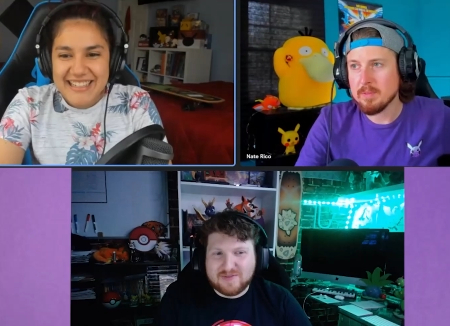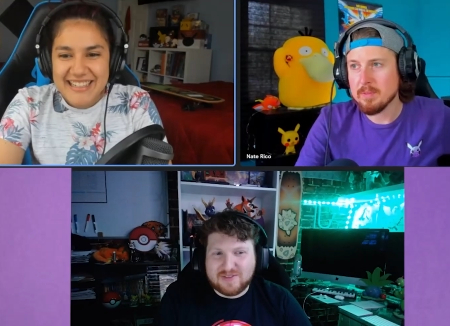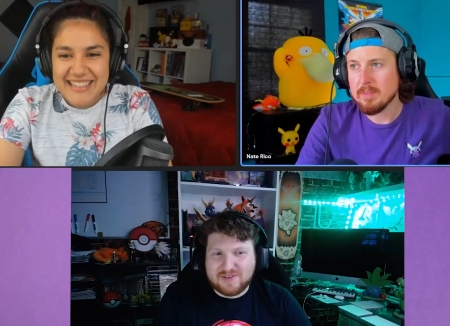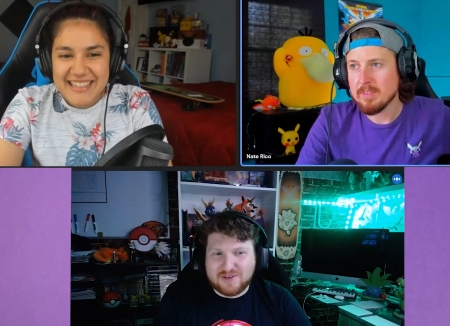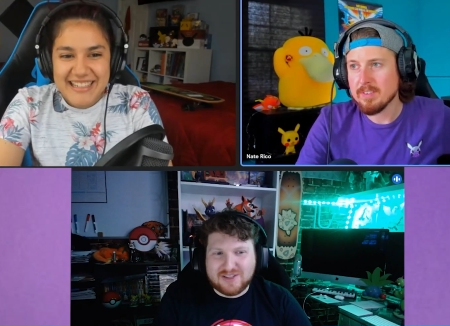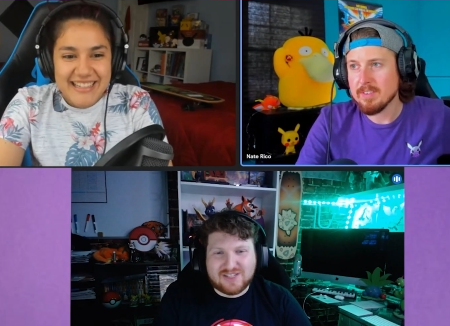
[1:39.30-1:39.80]

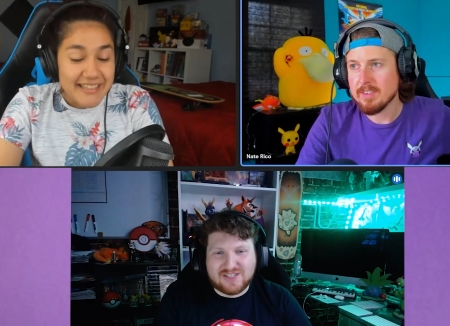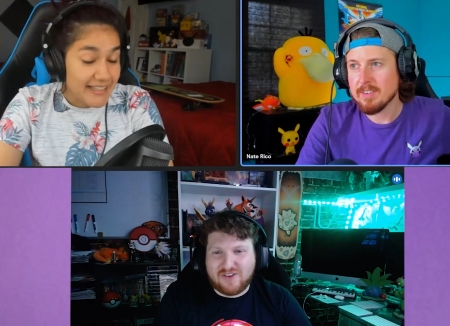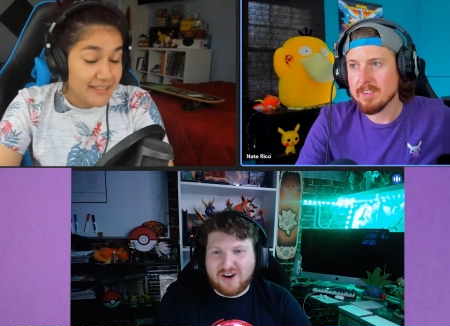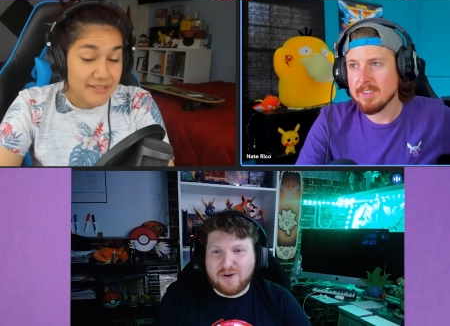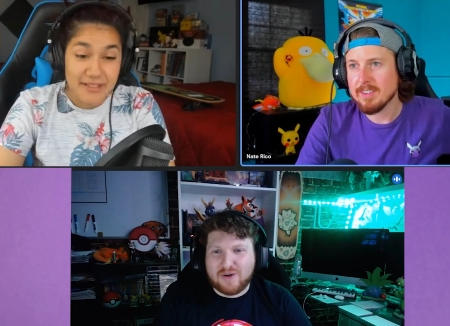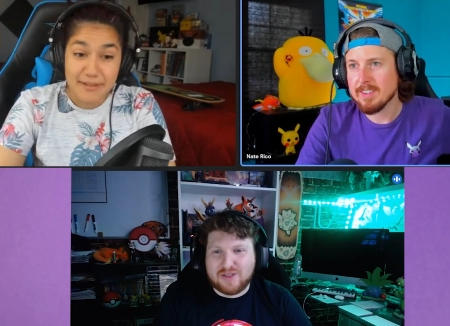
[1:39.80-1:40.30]
Speaker 1: we're this That's
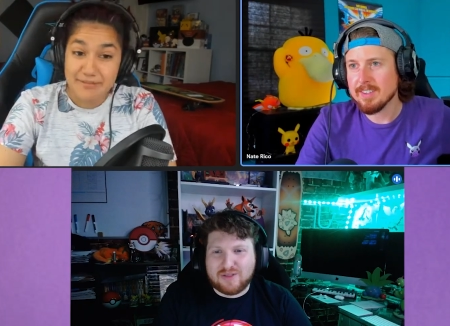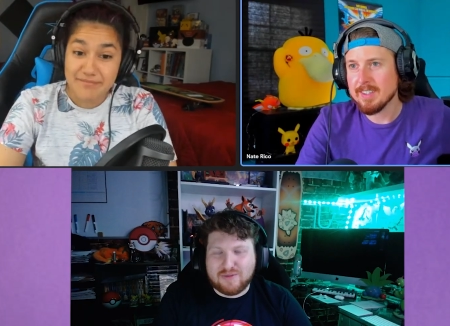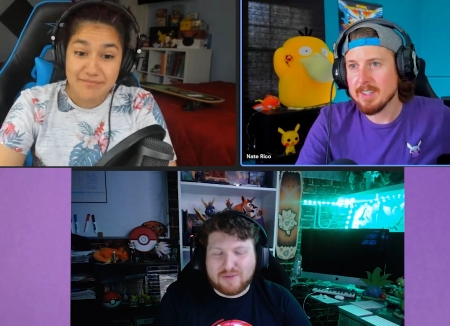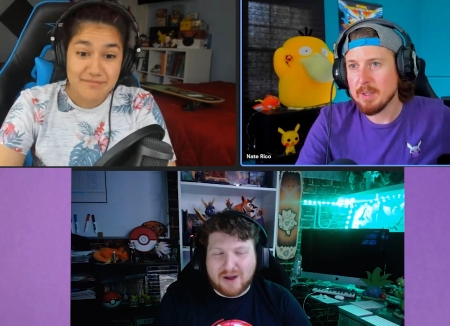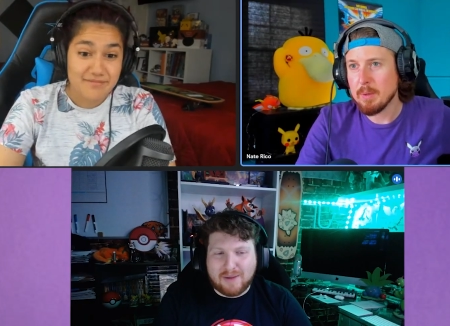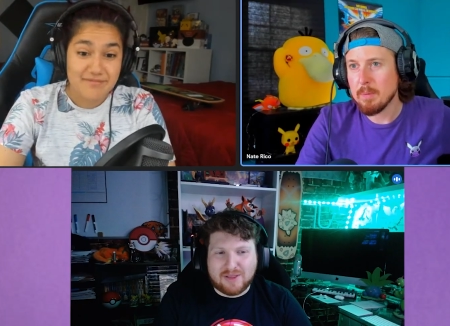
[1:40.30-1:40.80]
far with
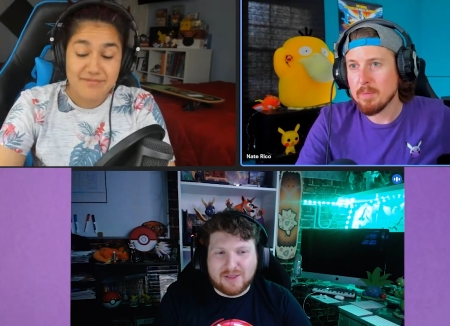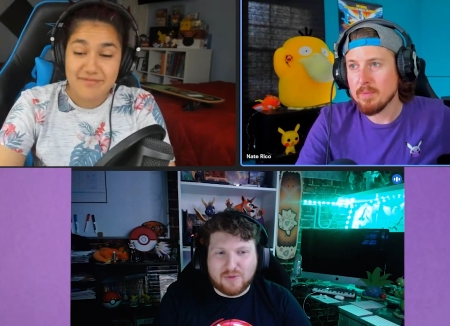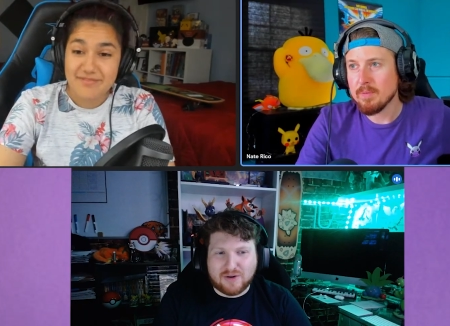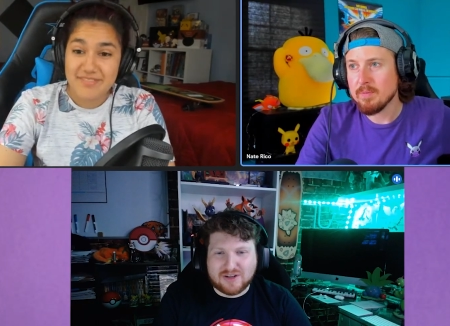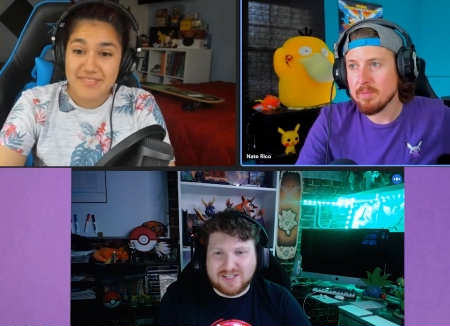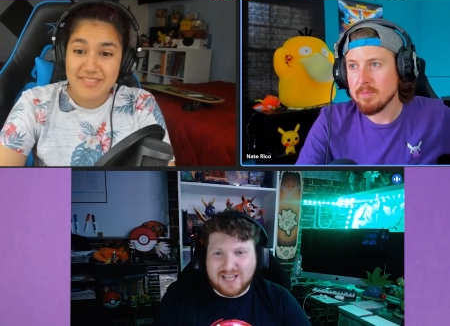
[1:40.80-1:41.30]
probably the
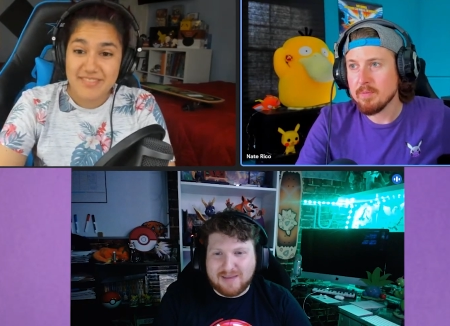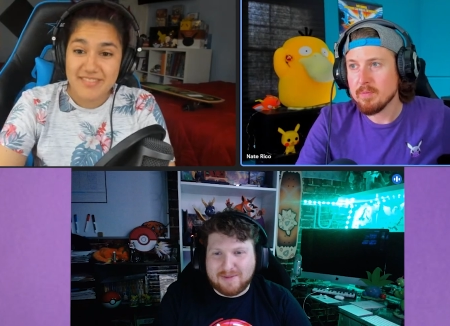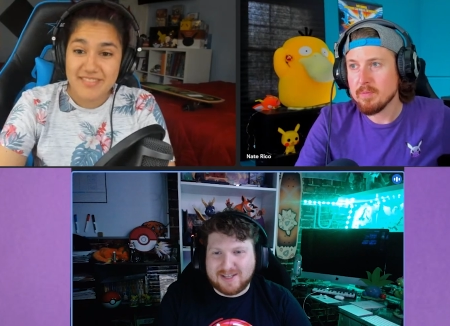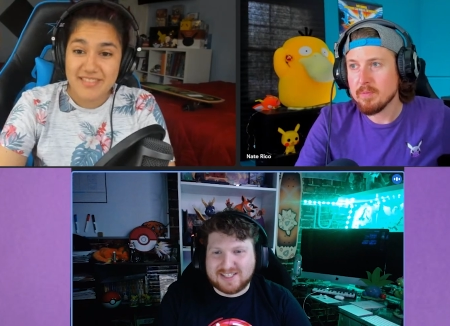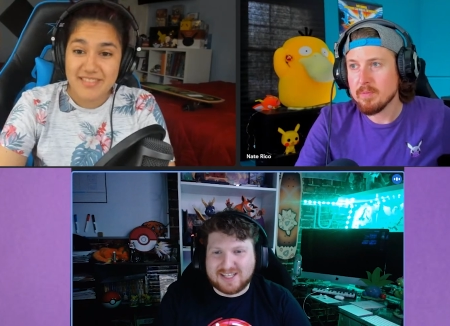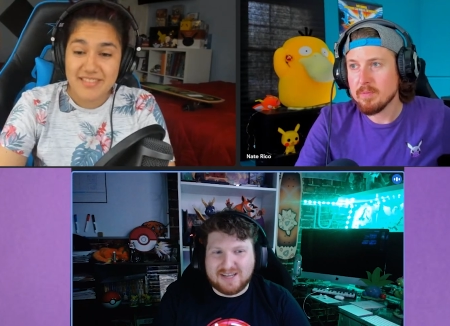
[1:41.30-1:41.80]
worst naming
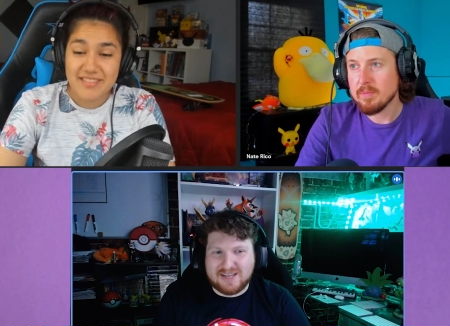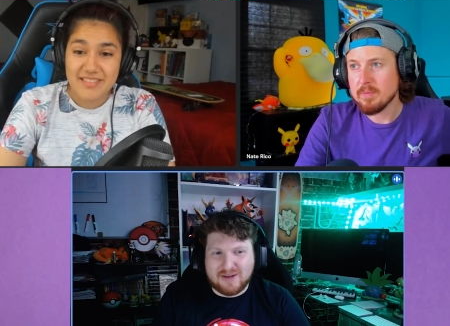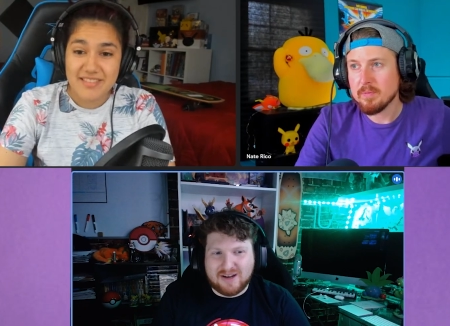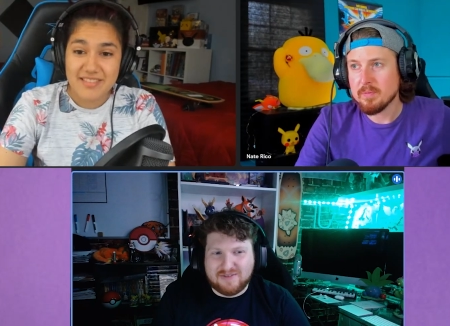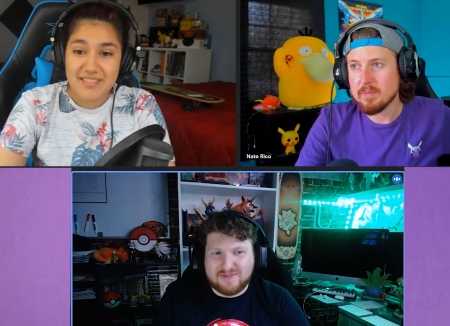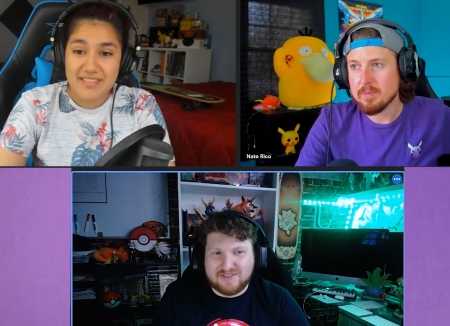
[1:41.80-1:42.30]
scheme
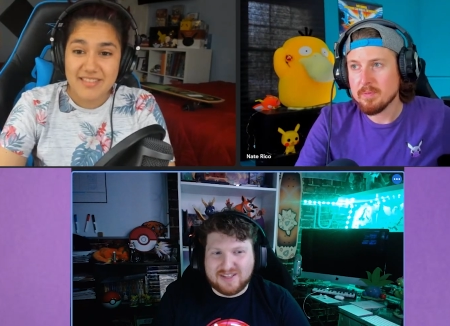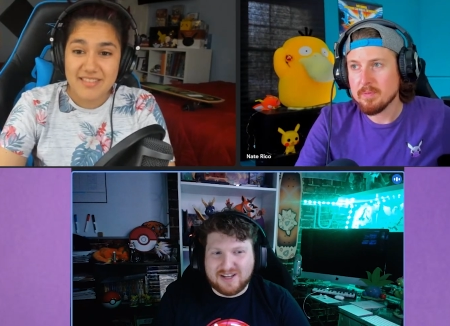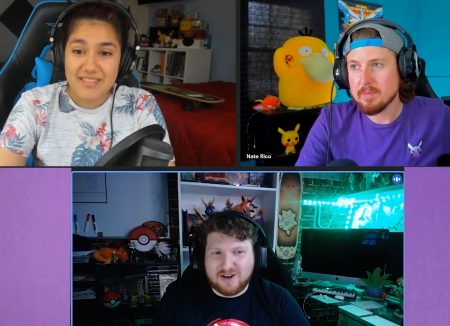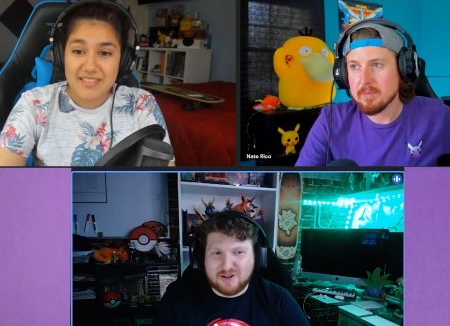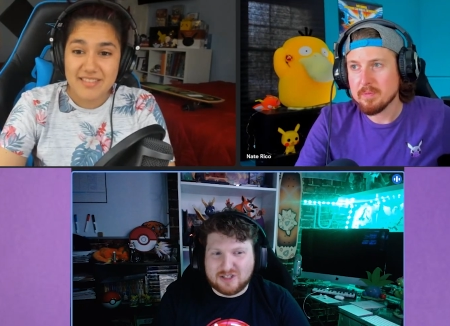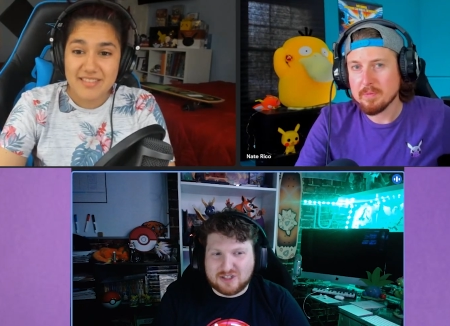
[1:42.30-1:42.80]
of the
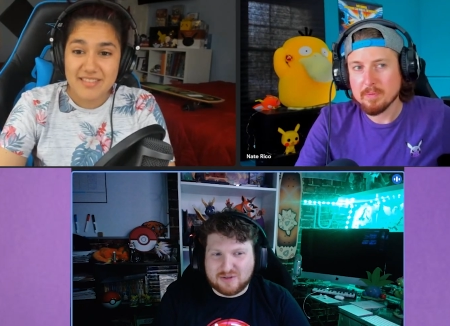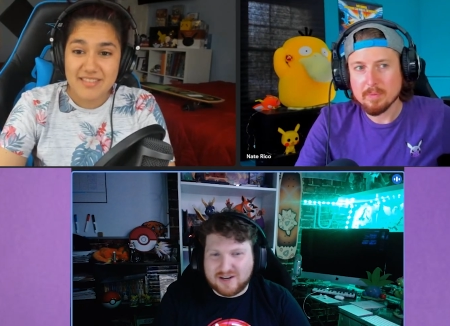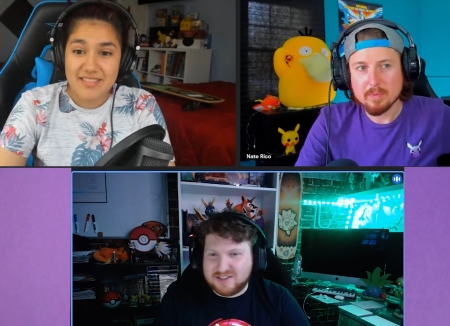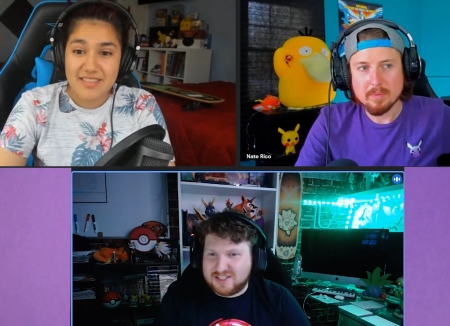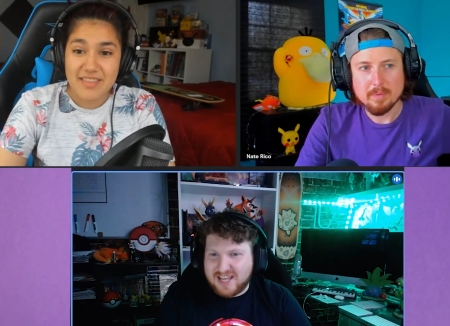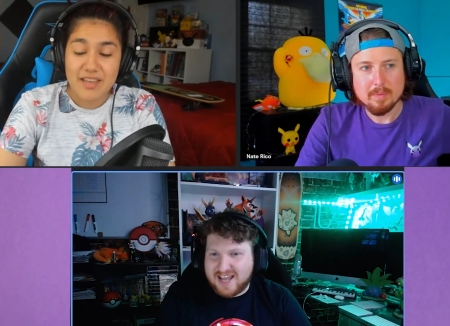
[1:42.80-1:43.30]
ultra
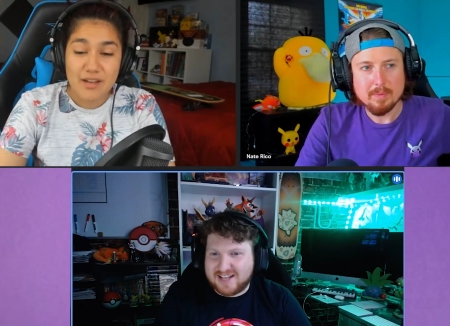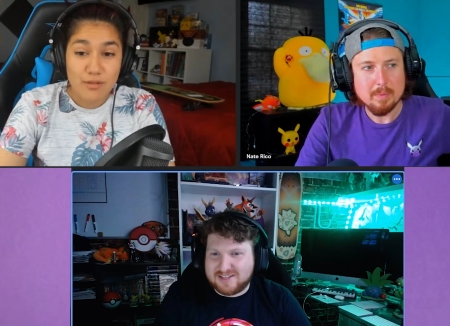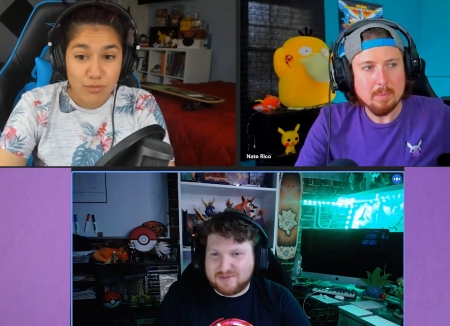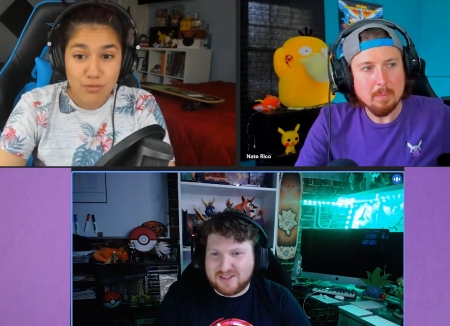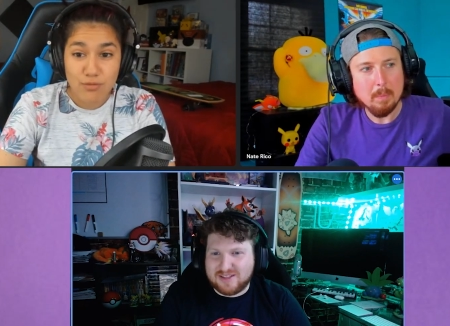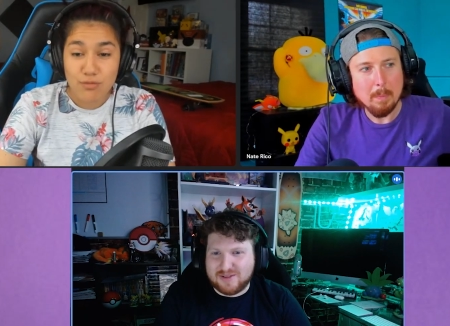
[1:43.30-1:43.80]
rares yet
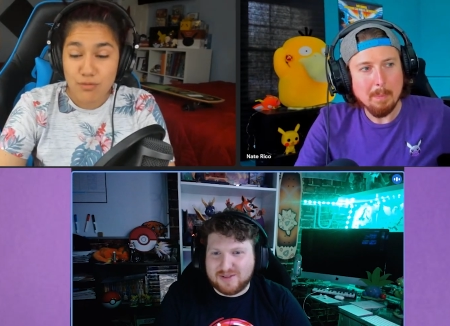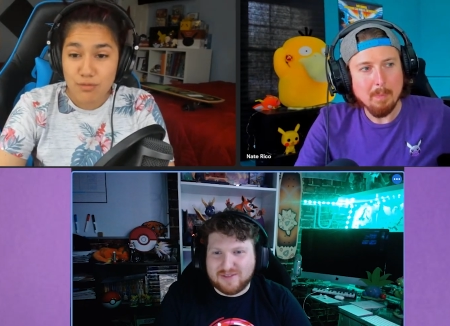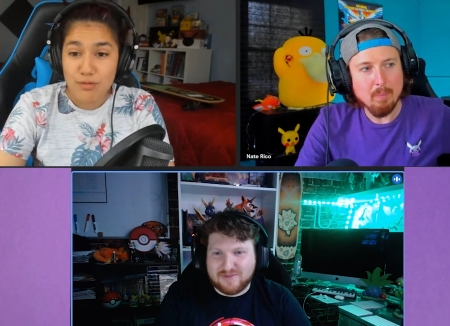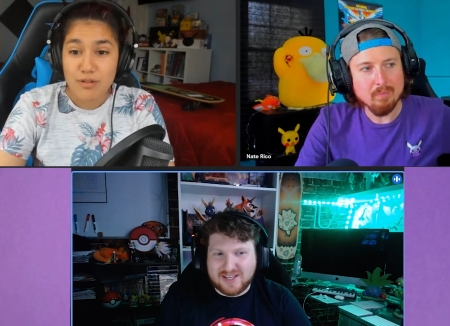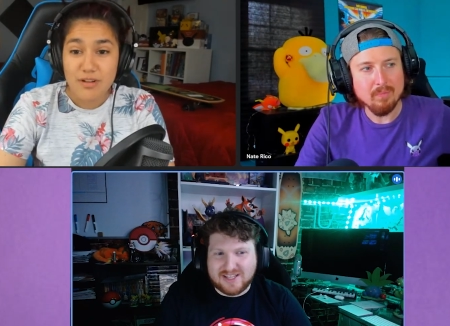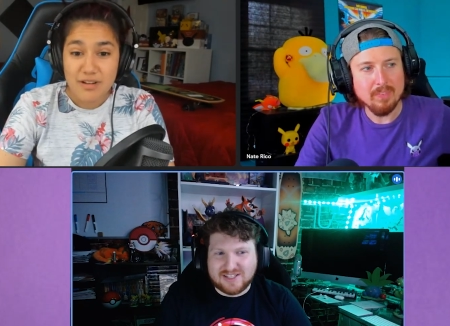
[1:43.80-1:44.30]
with the, with the
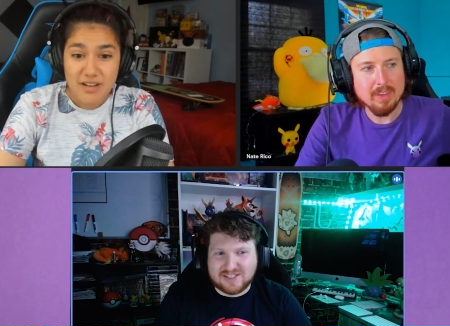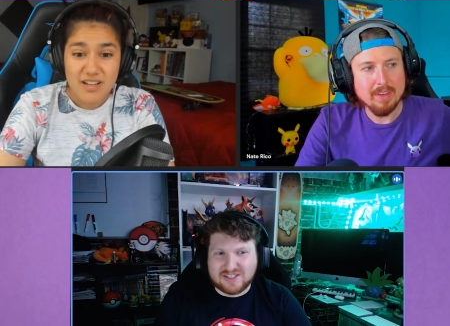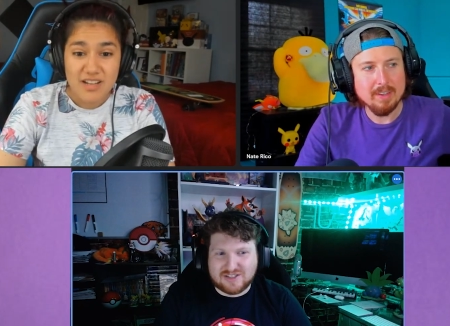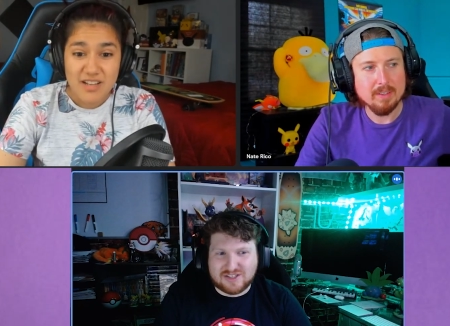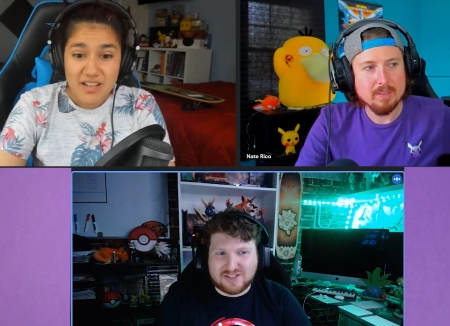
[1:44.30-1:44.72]
V's. So